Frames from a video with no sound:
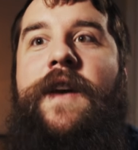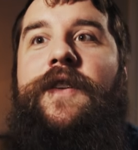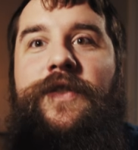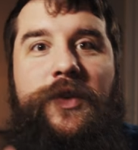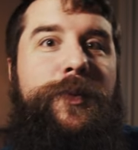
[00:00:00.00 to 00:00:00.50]

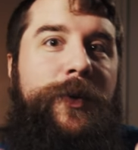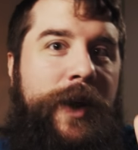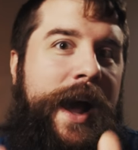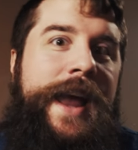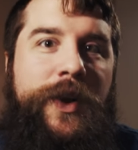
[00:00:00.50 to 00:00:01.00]
super
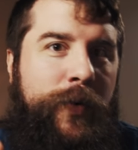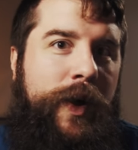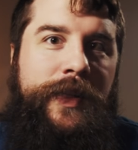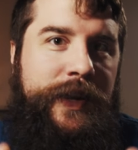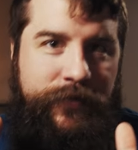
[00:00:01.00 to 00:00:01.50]
high
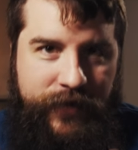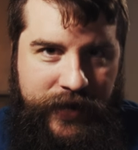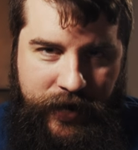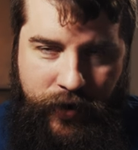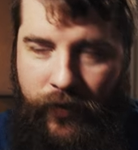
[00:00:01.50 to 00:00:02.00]
quality
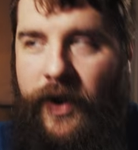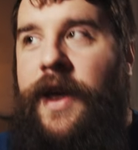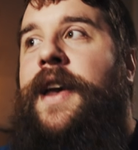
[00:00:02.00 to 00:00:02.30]
video.